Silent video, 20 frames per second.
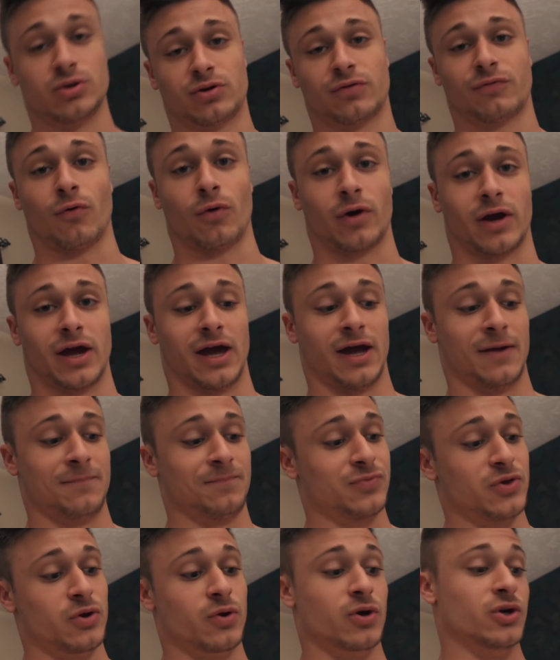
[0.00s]
shoots
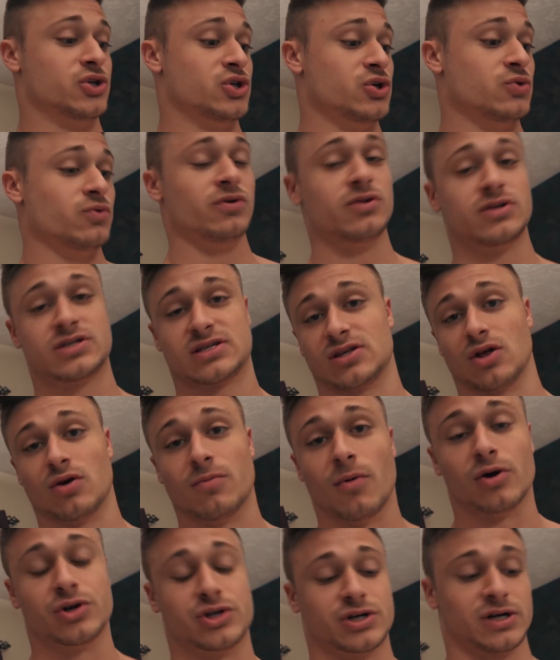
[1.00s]
4K. You can shoot slow
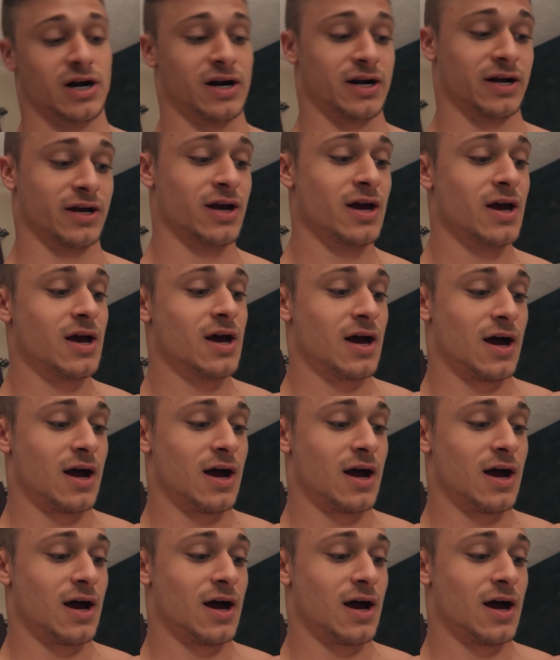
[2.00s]
motion on it.